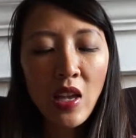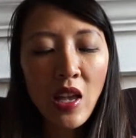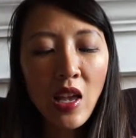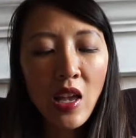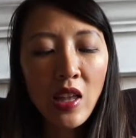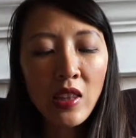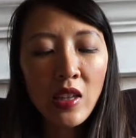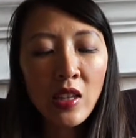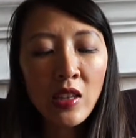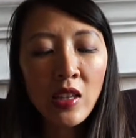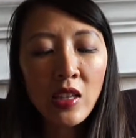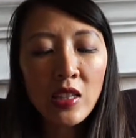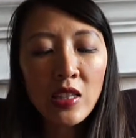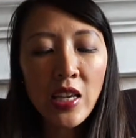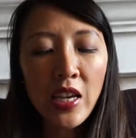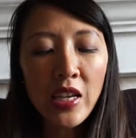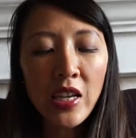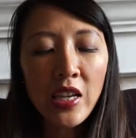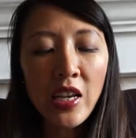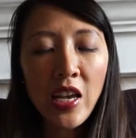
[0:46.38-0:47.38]
And then the
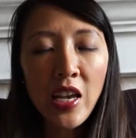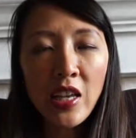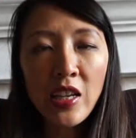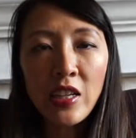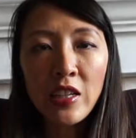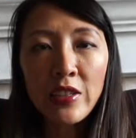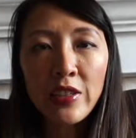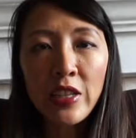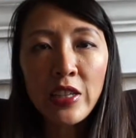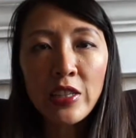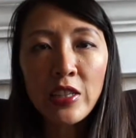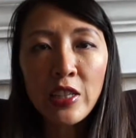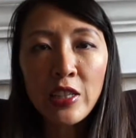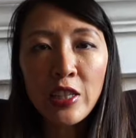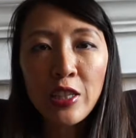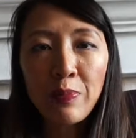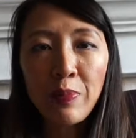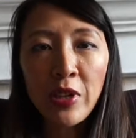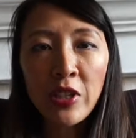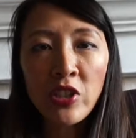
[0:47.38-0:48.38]
second head is a
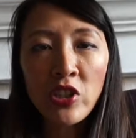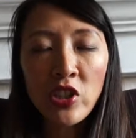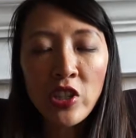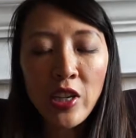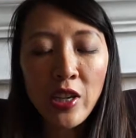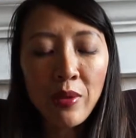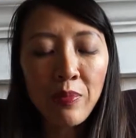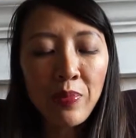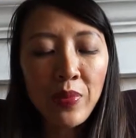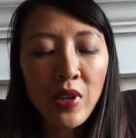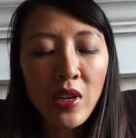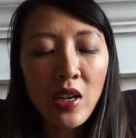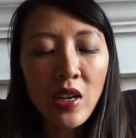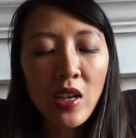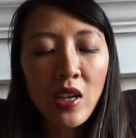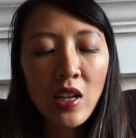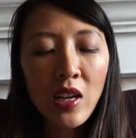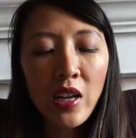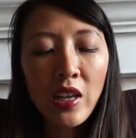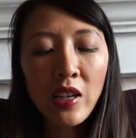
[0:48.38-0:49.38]
sponge tip.
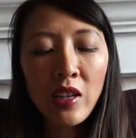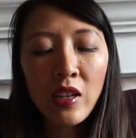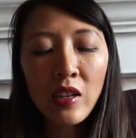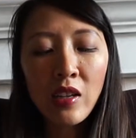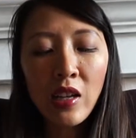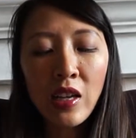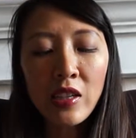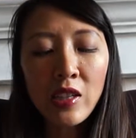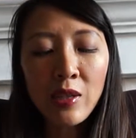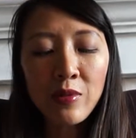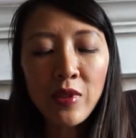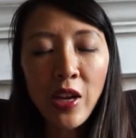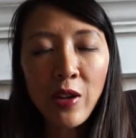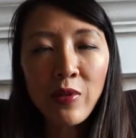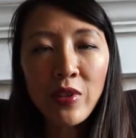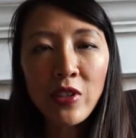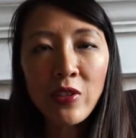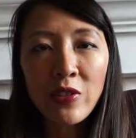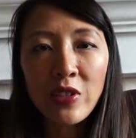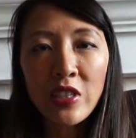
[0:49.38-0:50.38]
And a lot of times I
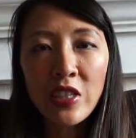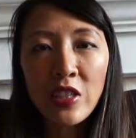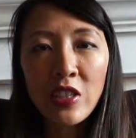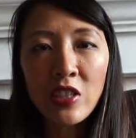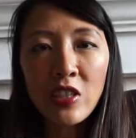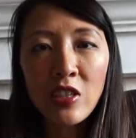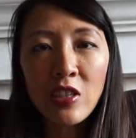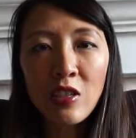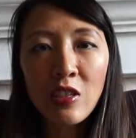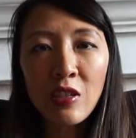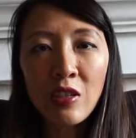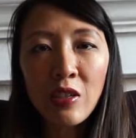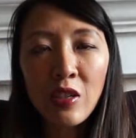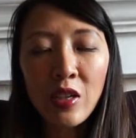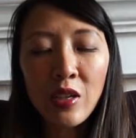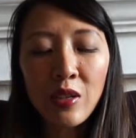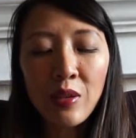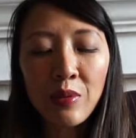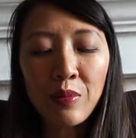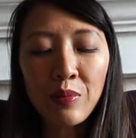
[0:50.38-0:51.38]
would use this to
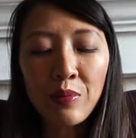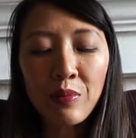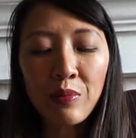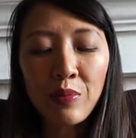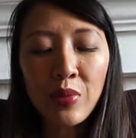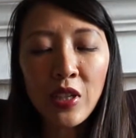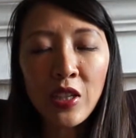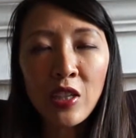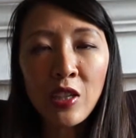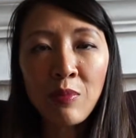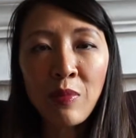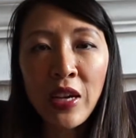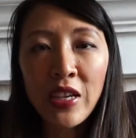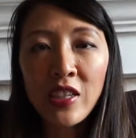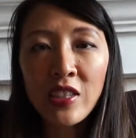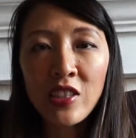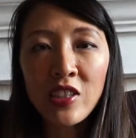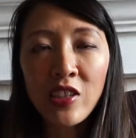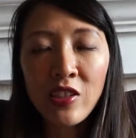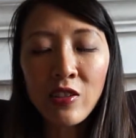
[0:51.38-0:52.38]
blend in my
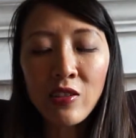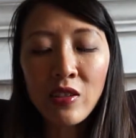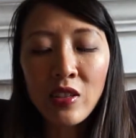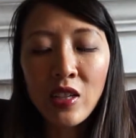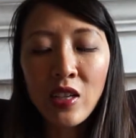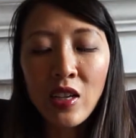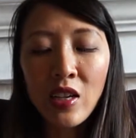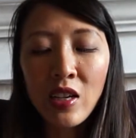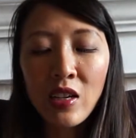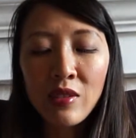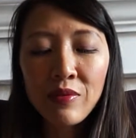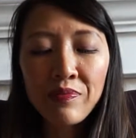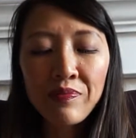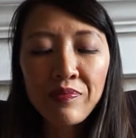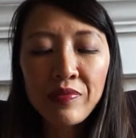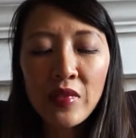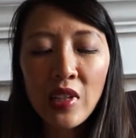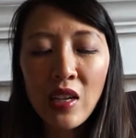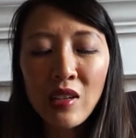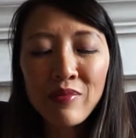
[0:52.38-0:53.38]
concealer.
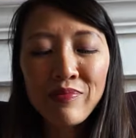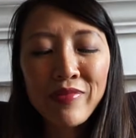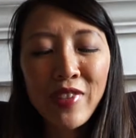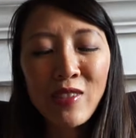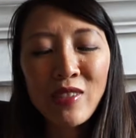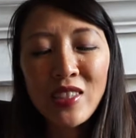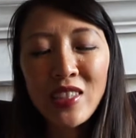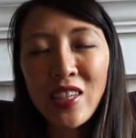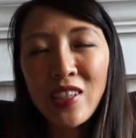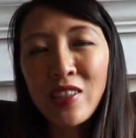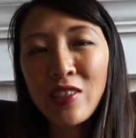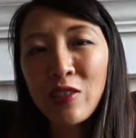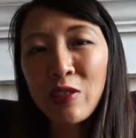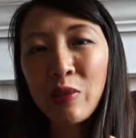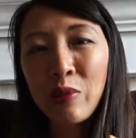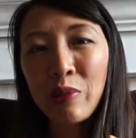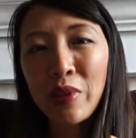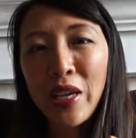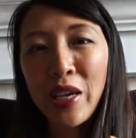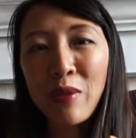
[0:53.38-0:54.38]
I would say this is
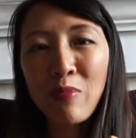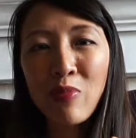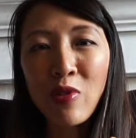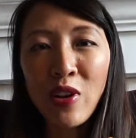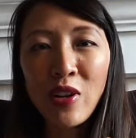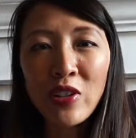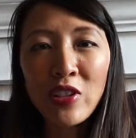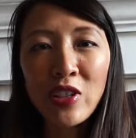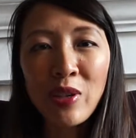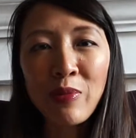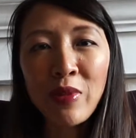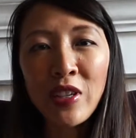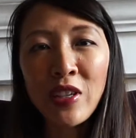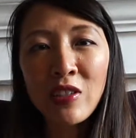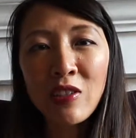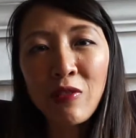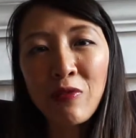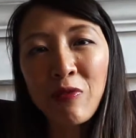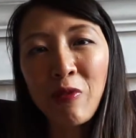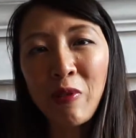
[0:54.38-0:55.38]
an okay brush. I mean,
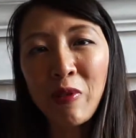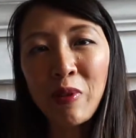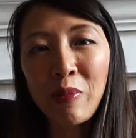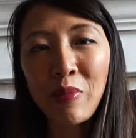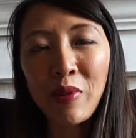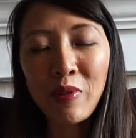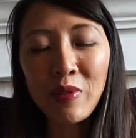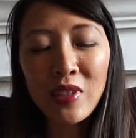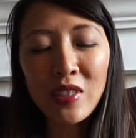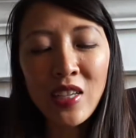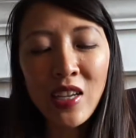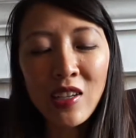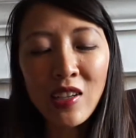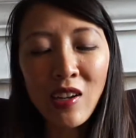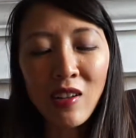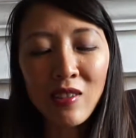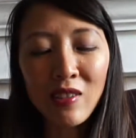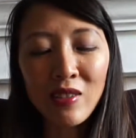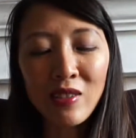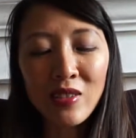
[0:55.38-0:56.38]
it's affordable. It's
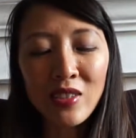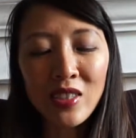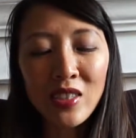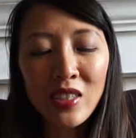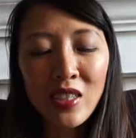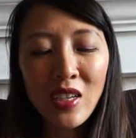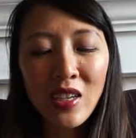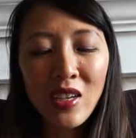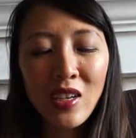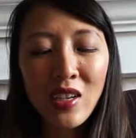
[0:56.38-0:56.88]
$10.